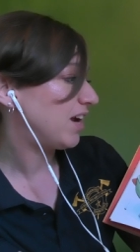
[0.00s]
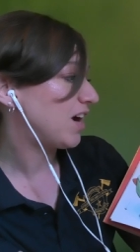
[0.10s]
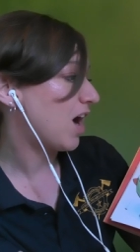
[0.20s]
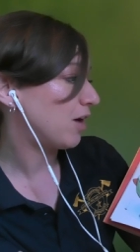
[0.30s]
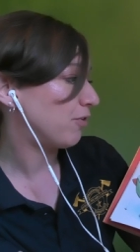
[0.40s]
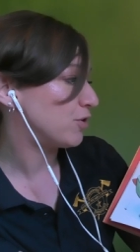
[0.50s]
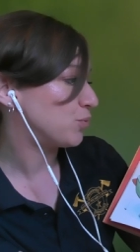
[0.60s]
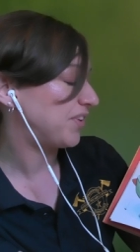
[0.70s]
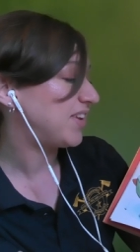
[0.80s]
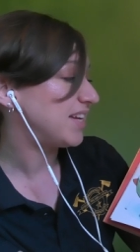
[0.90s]
Cockroach
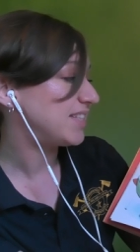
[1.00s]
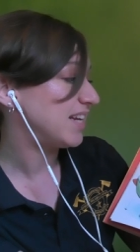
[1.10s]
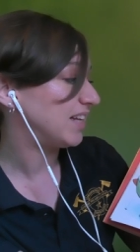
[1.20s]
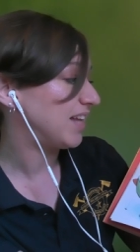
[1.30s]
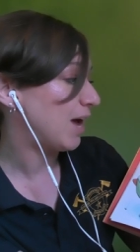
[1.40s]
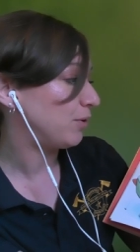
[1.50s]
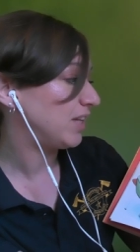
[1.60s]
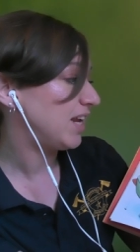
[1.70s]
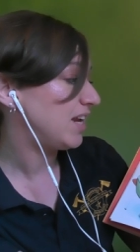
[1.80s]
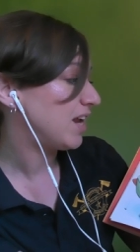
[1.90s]
was hissing
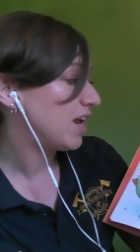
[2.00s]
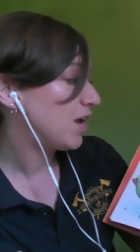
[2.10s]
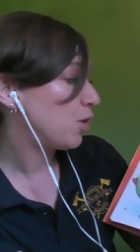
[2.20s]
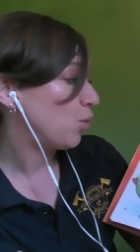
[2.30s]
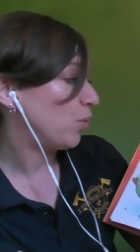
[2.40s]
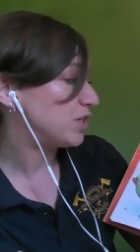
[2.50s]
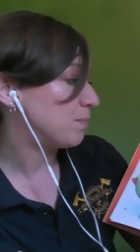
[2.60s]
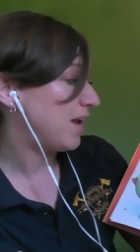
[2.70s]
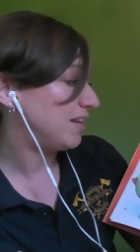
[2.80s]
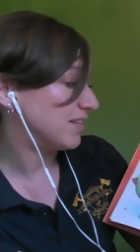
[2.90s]
loudly, which
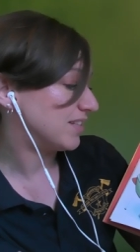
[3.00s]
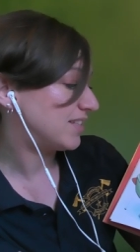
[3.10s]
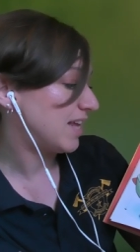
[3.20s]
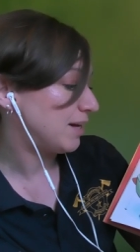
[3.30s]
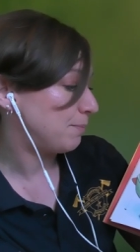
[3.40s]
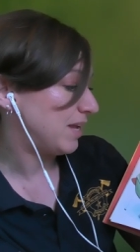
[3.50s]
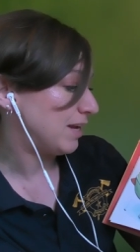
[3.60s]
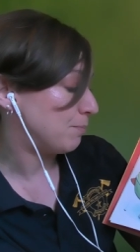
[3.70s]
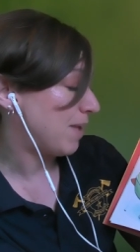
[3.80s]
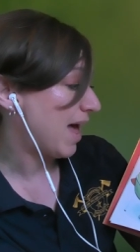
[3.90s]
made the
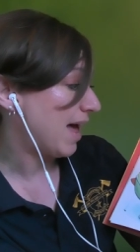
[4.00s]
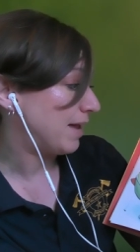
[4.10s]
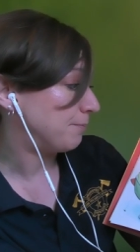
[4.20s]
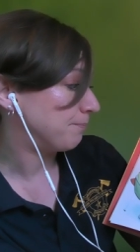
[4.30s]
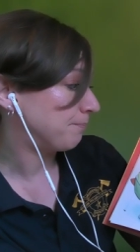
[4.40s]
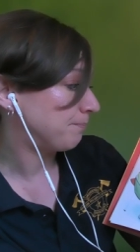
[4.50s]
centipede mad.